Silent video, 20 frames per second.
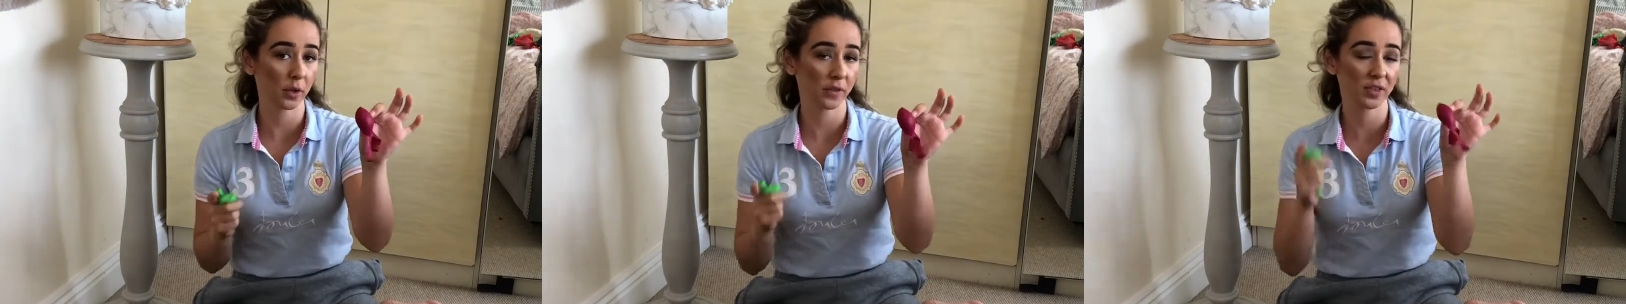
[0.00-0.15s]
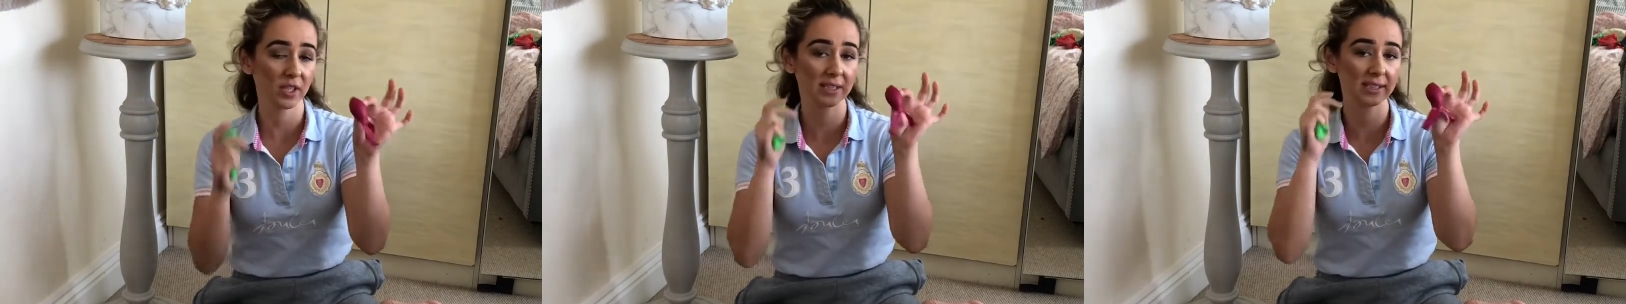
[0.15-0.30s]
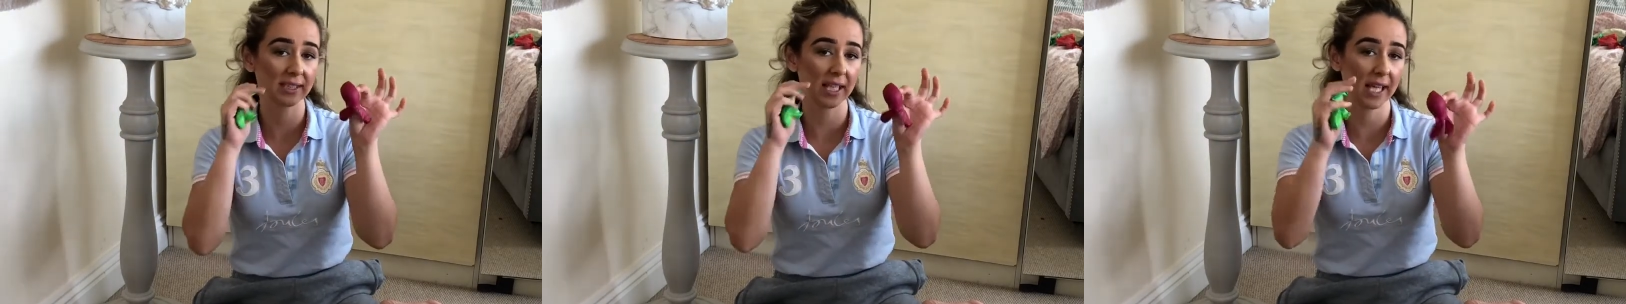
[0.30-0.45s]
of
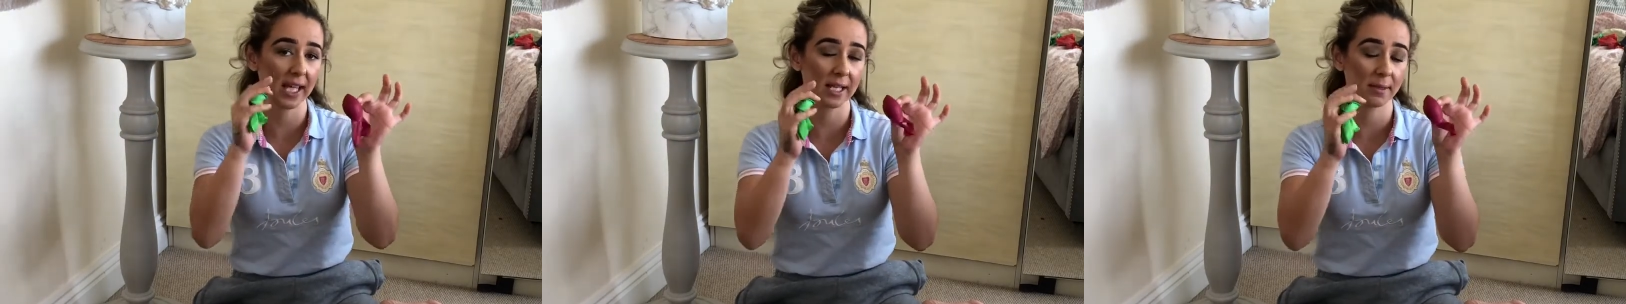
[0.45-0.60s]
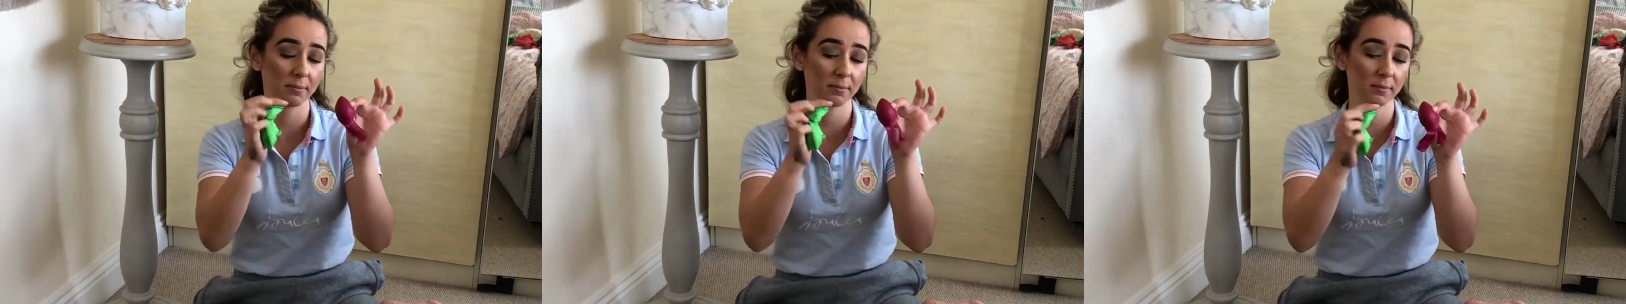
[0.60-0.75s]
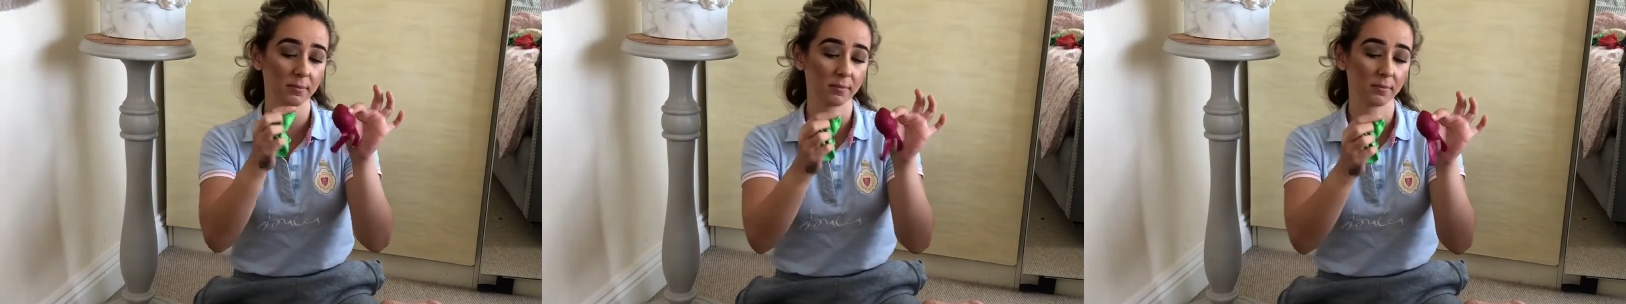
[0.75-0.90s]
the
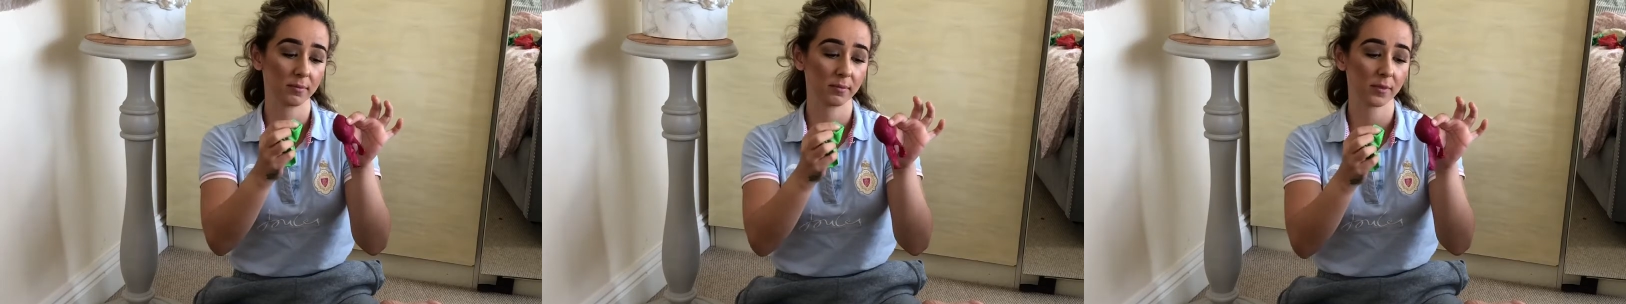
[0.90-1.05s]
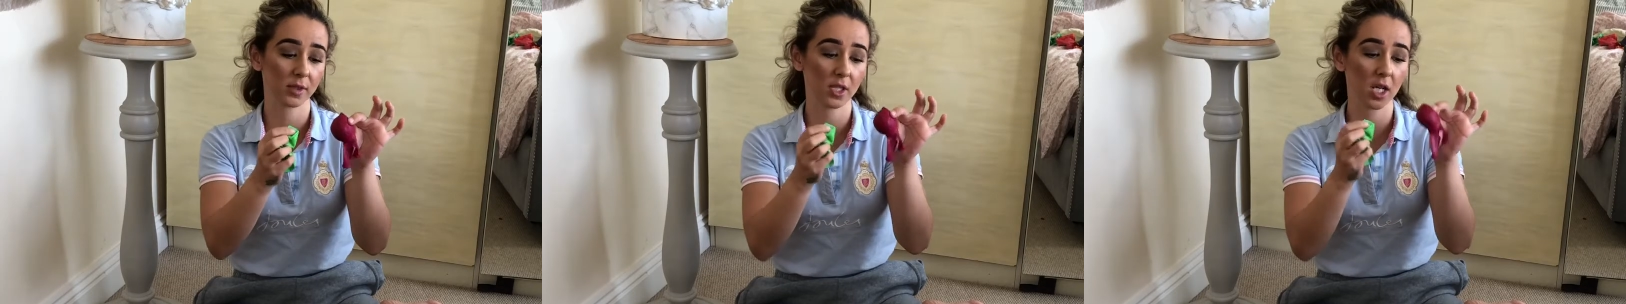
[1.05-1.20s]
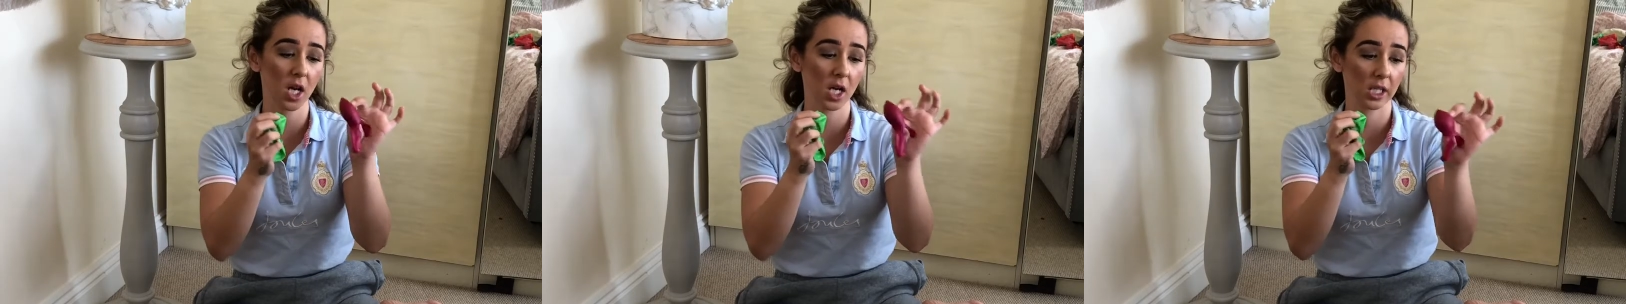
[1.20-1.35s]
same
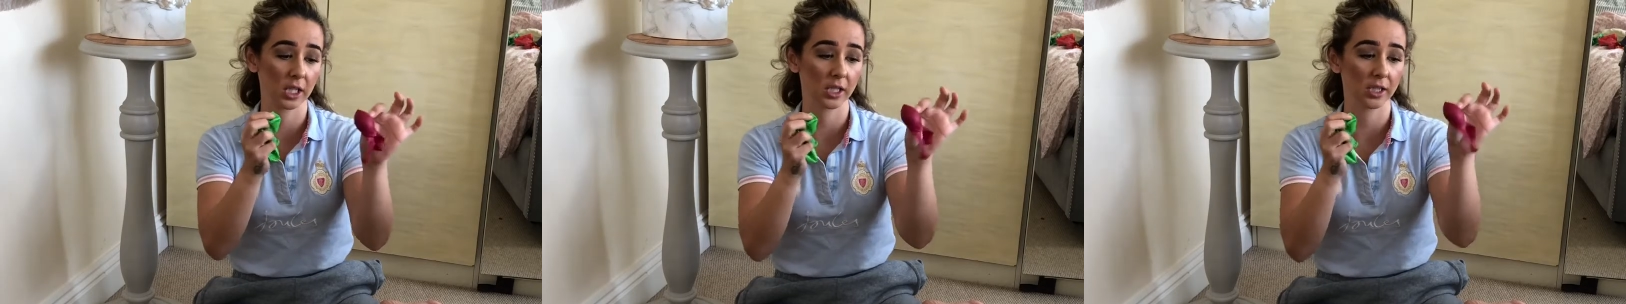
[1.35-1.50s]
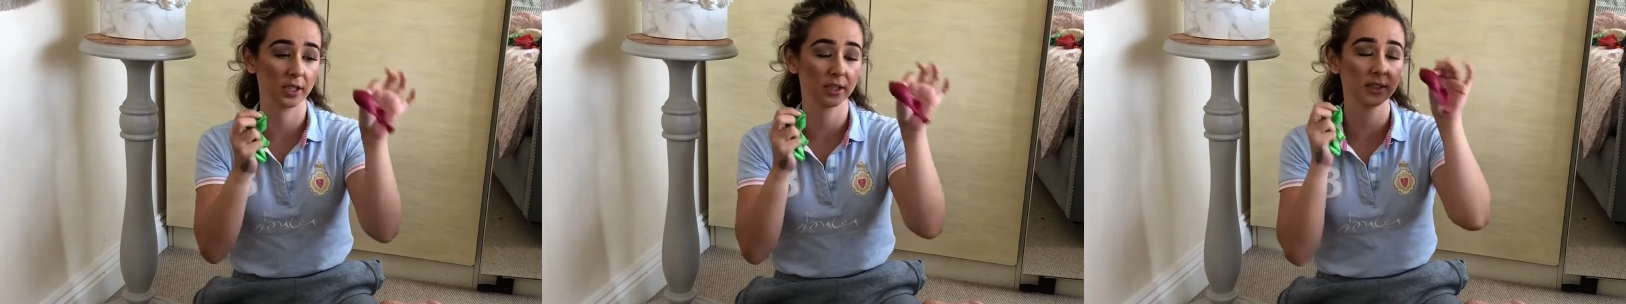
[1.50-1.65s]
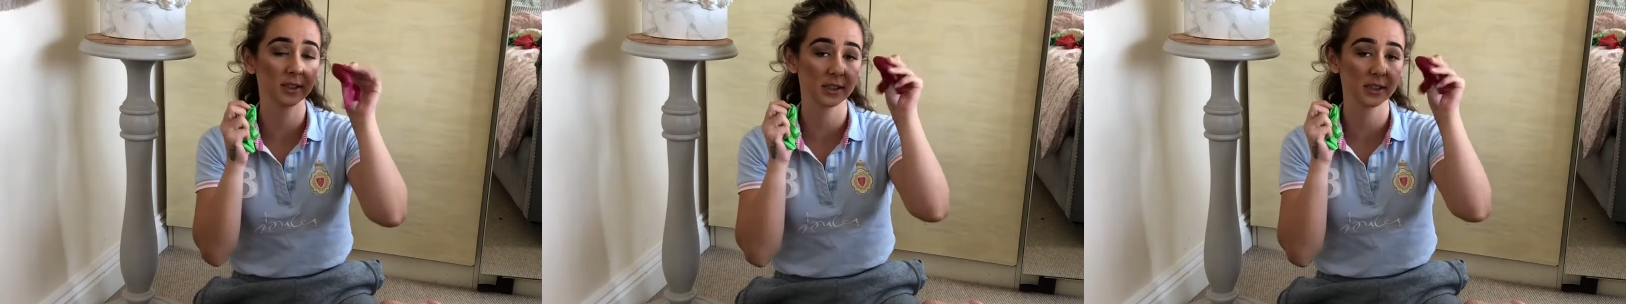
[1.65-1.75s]
colours,